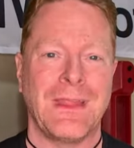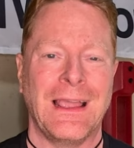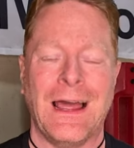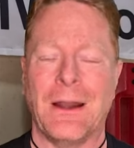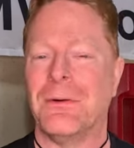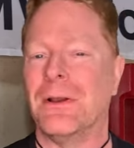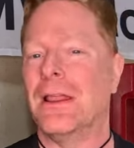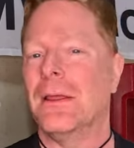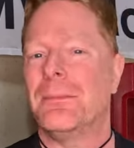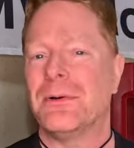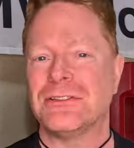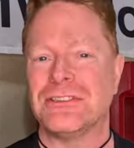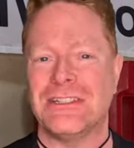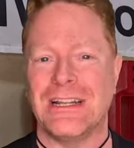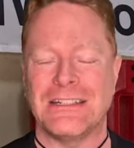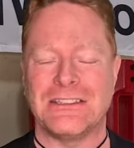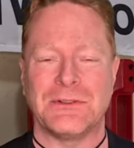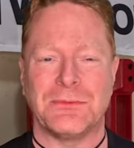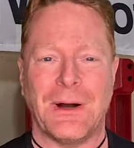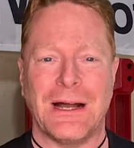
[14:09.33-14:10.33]
I really
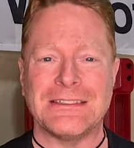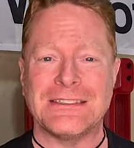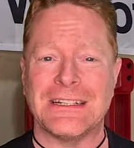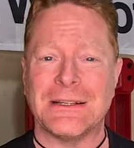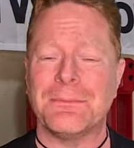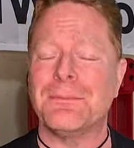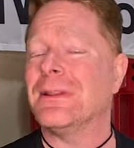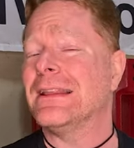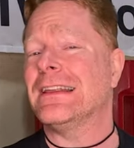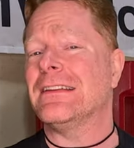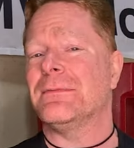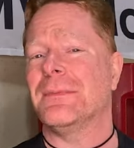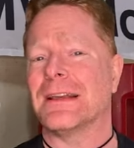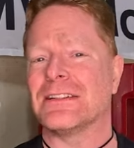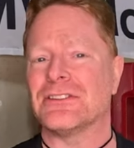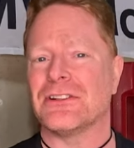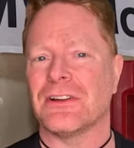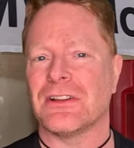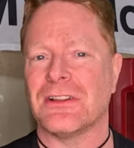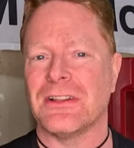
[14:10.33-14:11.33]
appreciate you watching. Please make
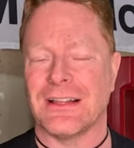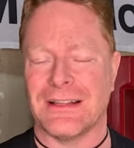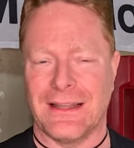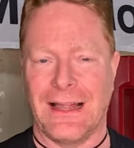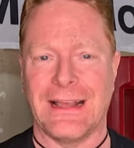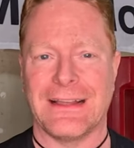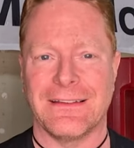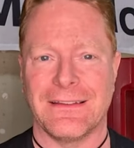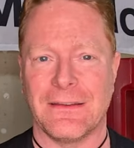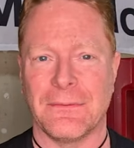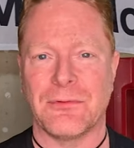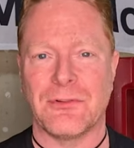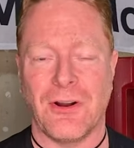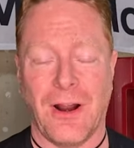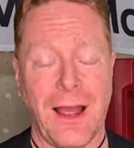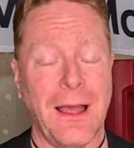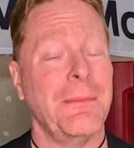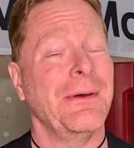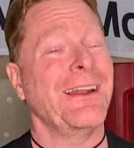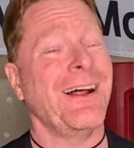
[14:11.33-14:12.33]
sure to click like and subscribe.